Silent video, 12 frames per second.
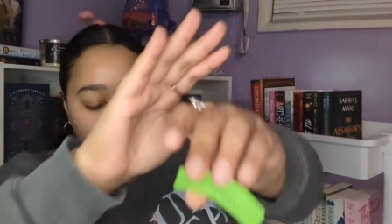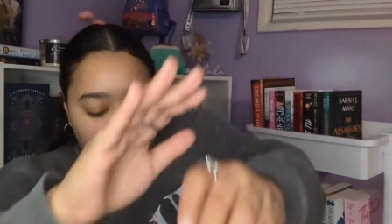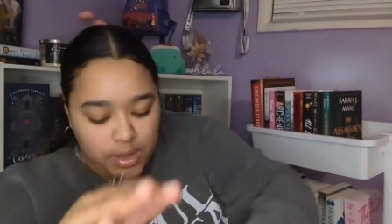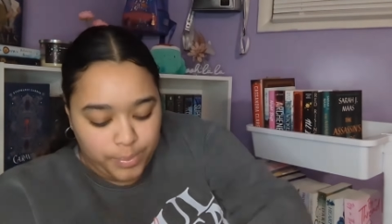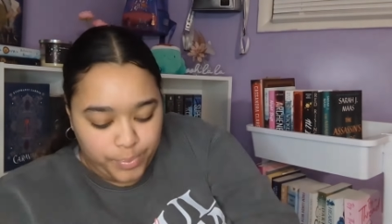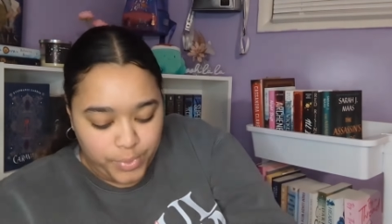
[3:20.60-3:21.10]

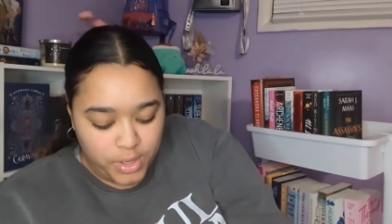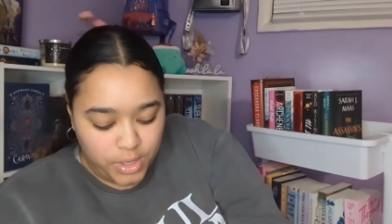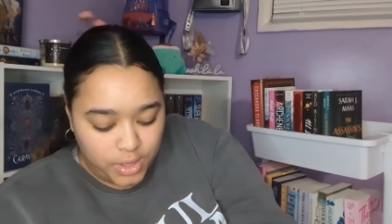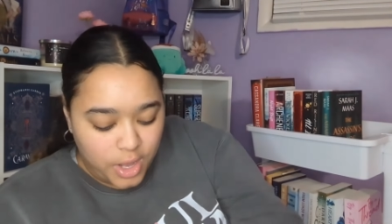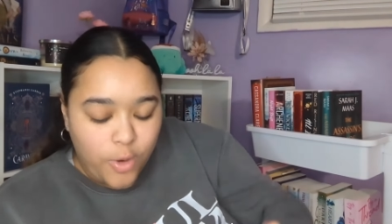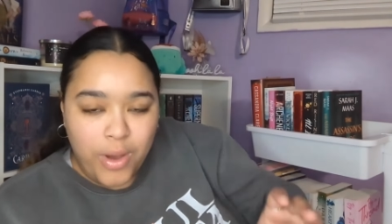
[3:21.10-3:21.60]
A
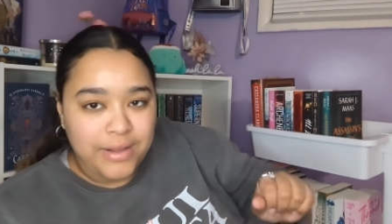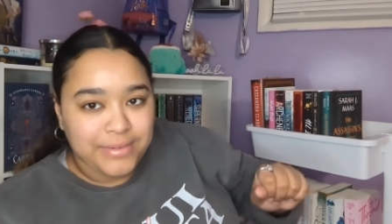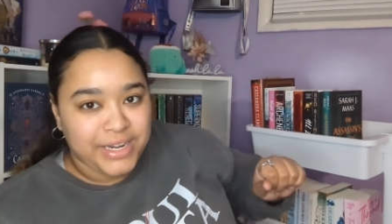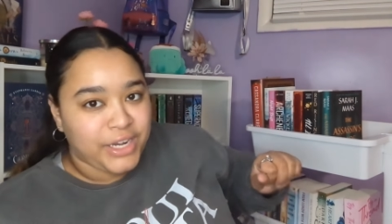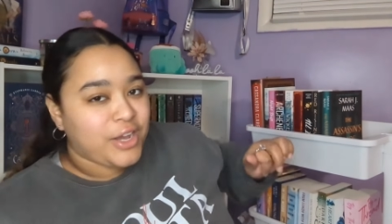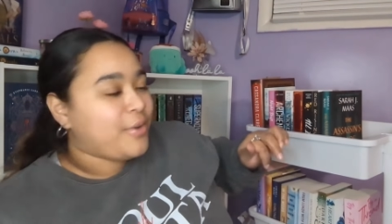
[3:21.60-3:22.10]
book. Oh, I
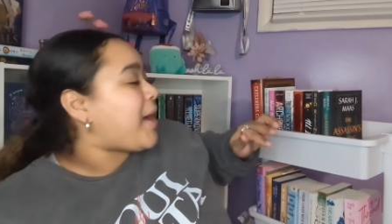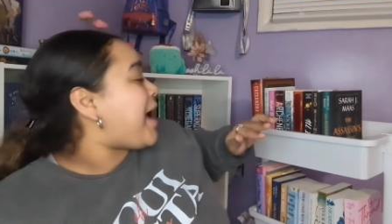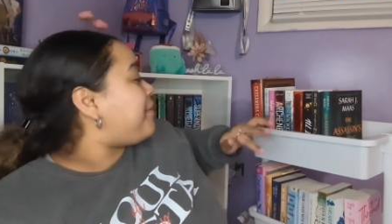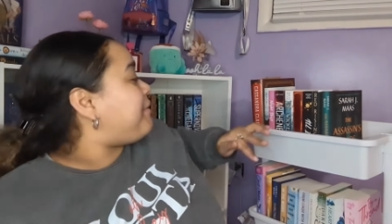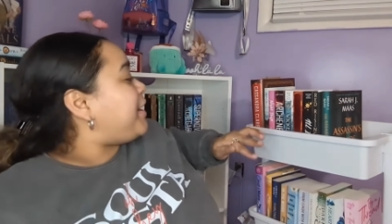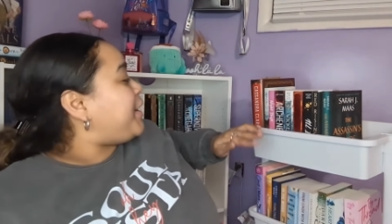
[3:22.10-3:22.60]
already know.
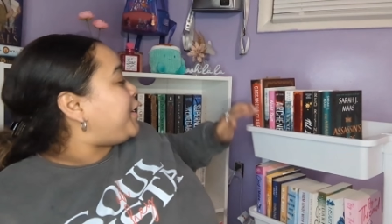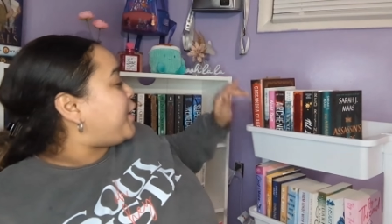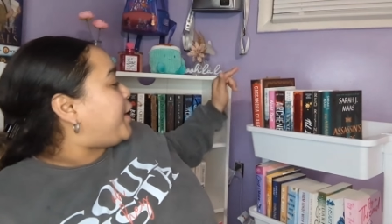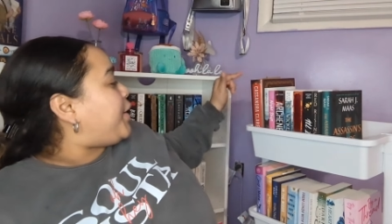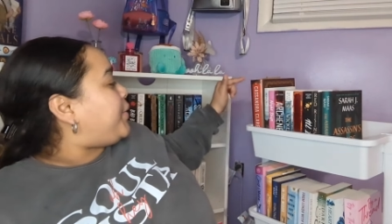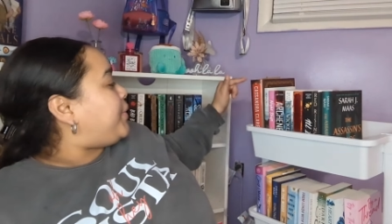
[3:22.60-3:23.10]
I already
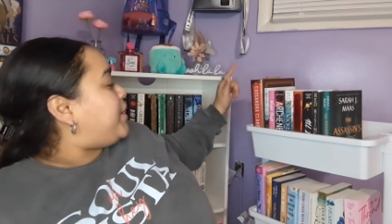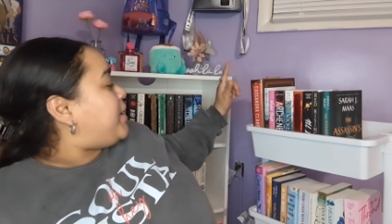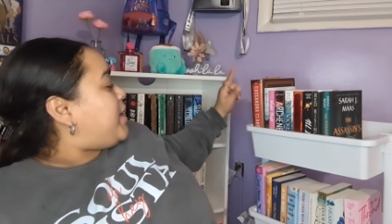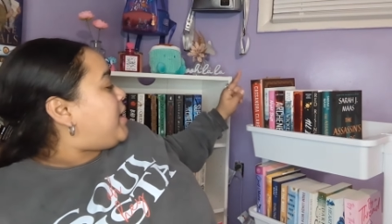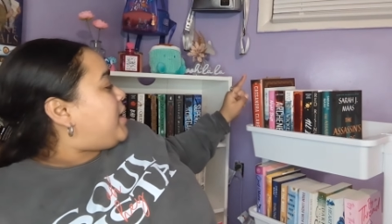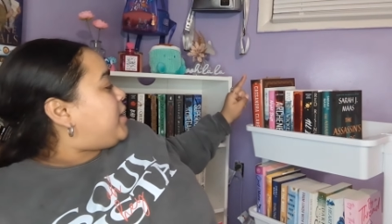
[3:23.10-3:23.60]
know.
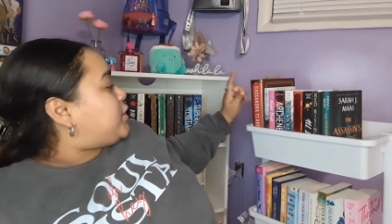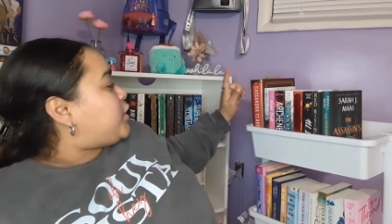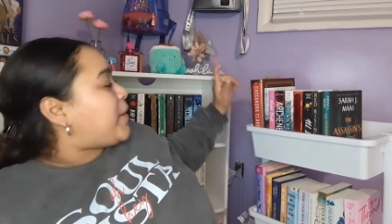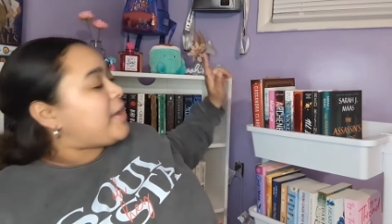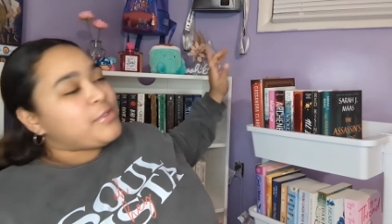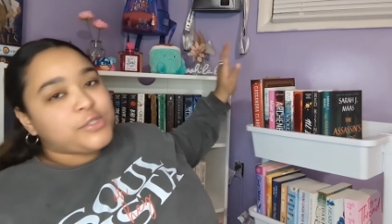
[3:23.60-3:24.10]
So
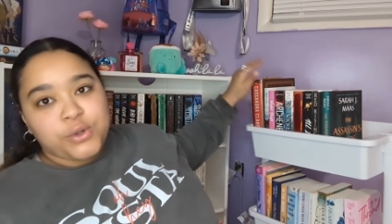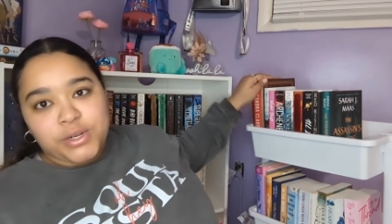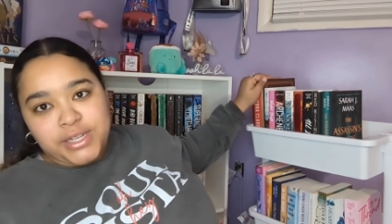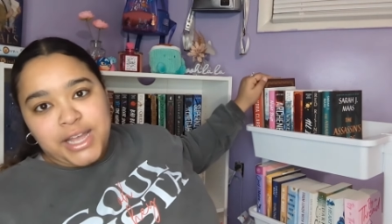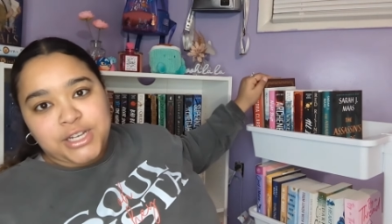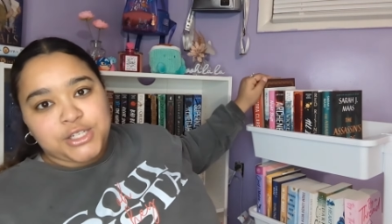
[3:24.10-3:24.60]
we have
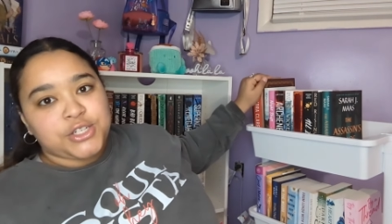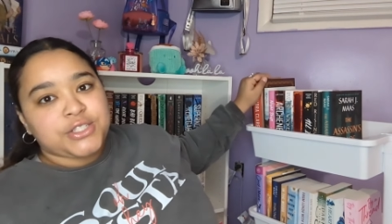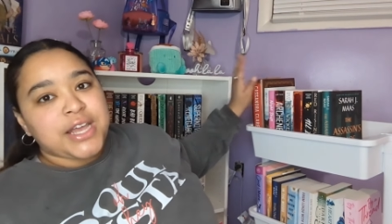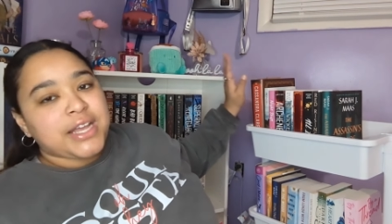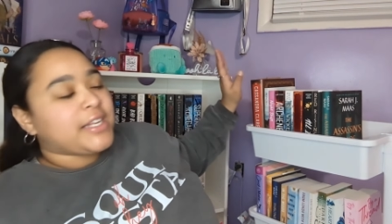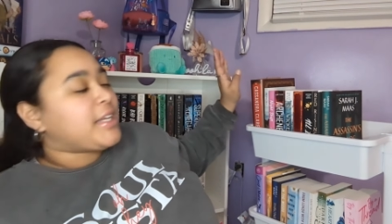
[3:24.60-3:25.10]
Sword Catcher
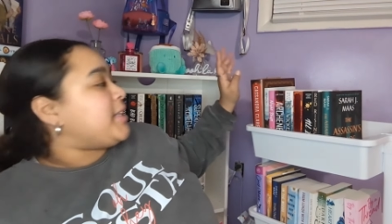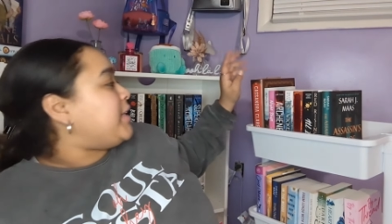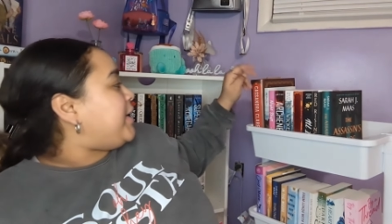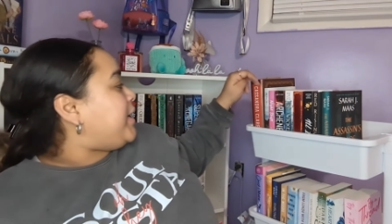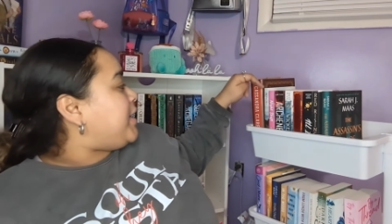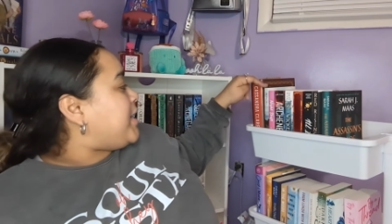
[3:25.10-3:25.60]

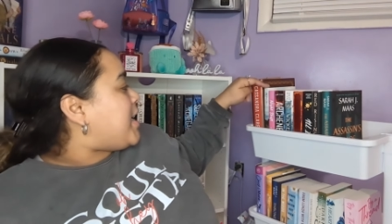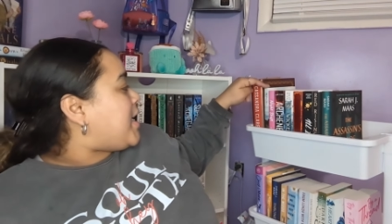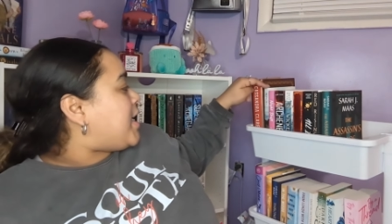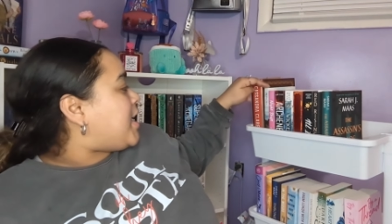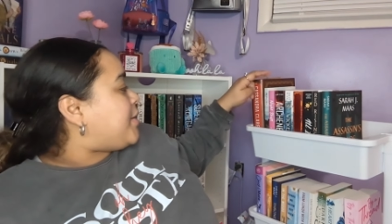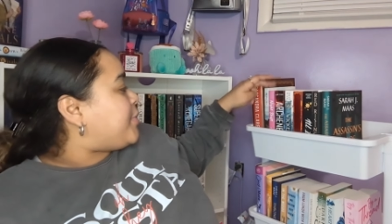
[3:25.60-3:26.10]
technically.
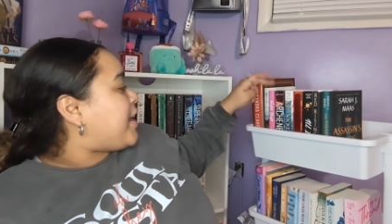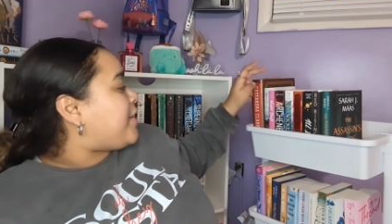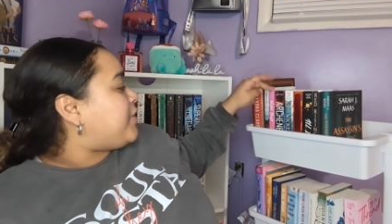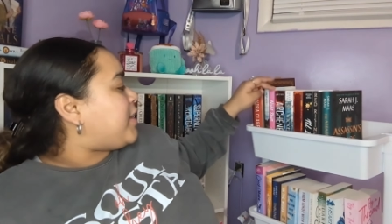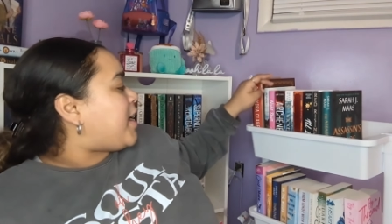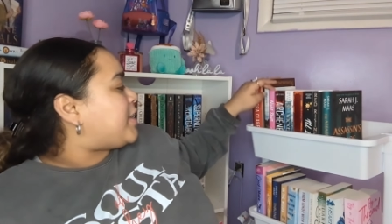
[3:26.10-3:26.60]
Um, we
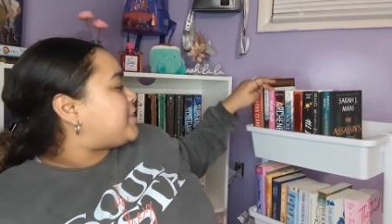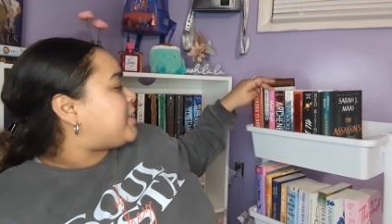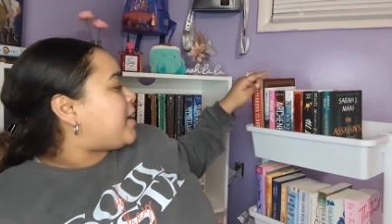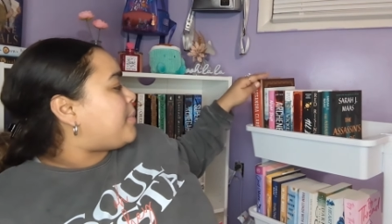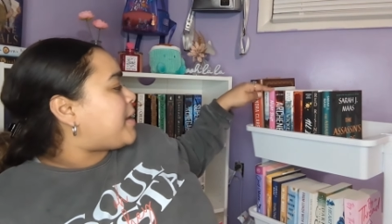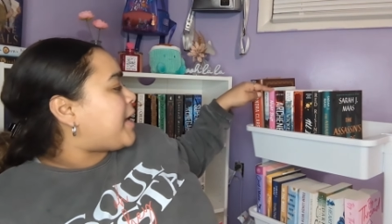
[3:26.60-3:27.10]
have lots of
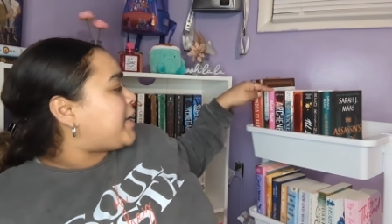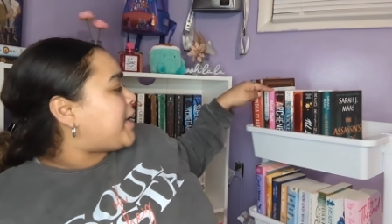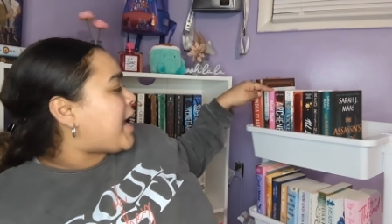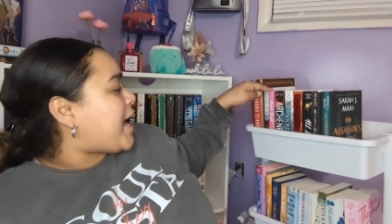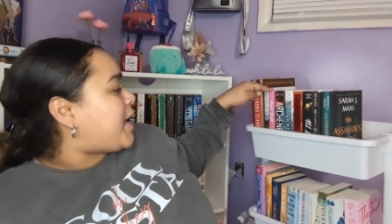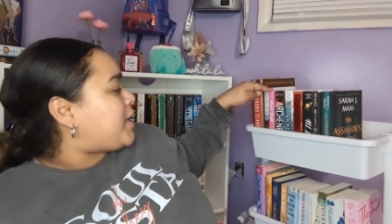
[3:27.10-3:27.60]
them. Night
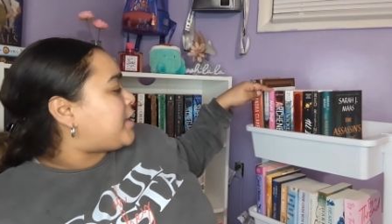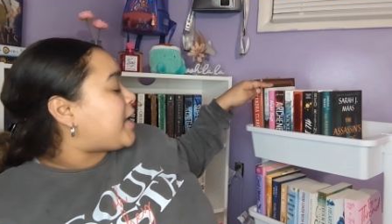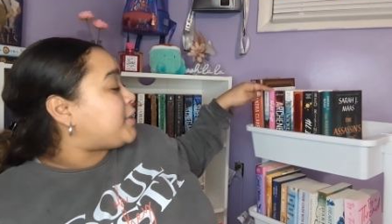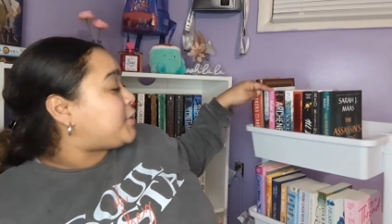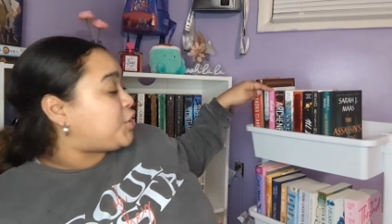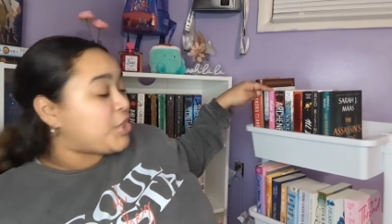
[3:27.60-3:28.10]
Cat,
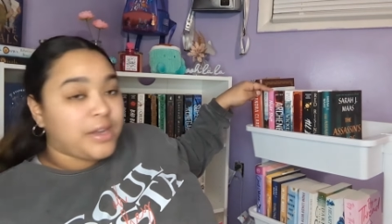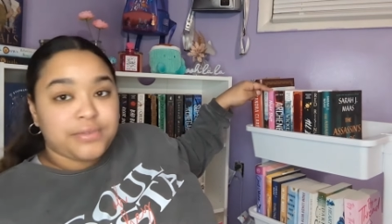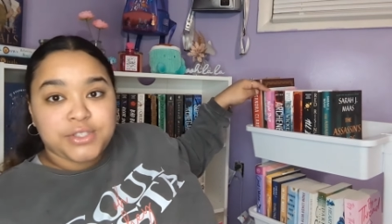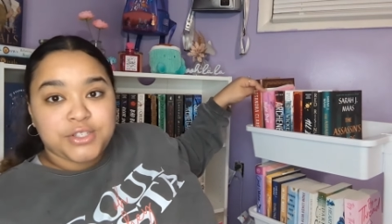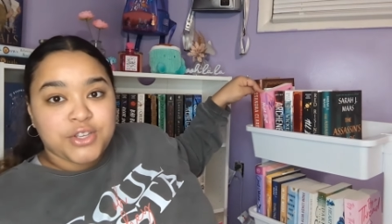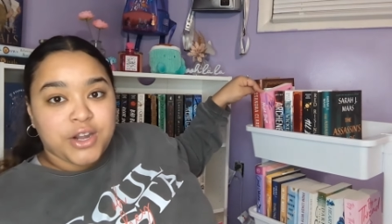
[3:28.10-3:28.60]
Night
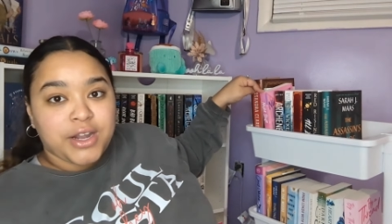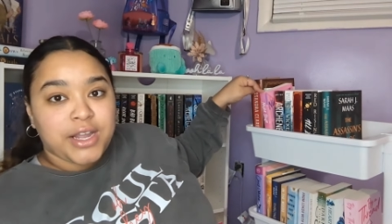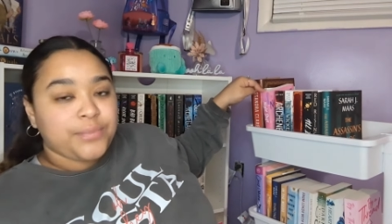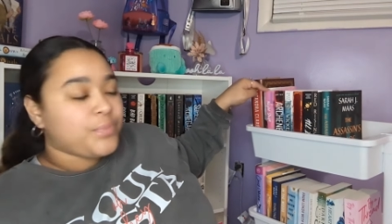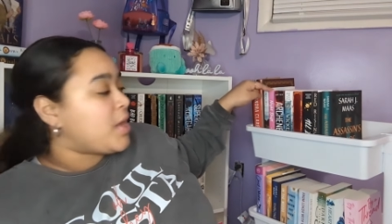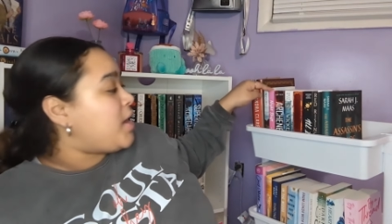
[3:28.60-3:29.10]
Shift.
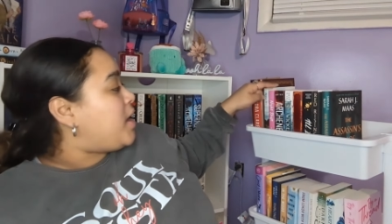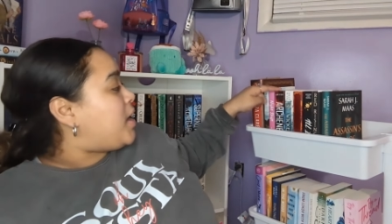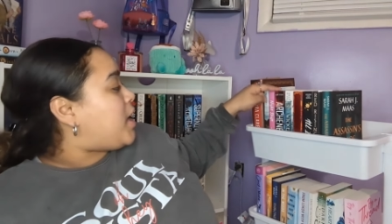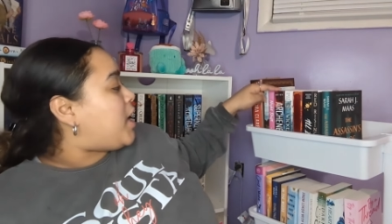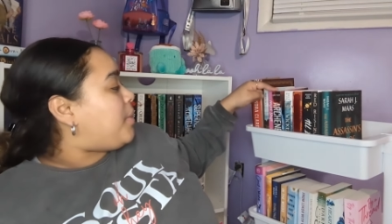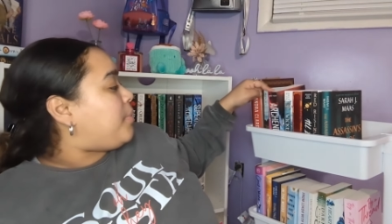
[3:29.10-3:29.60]
Sorry.
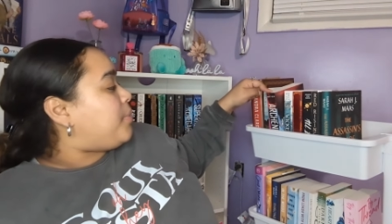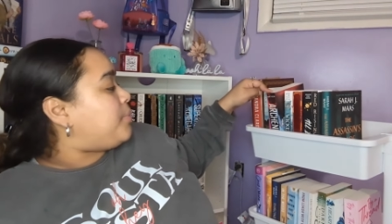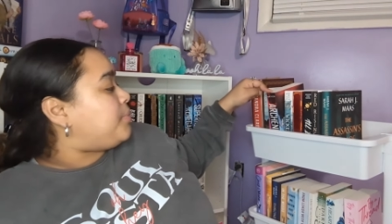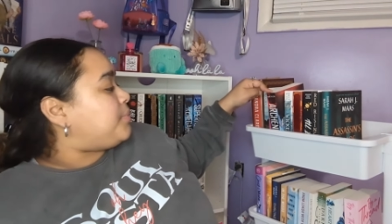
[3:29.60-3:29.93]
Um,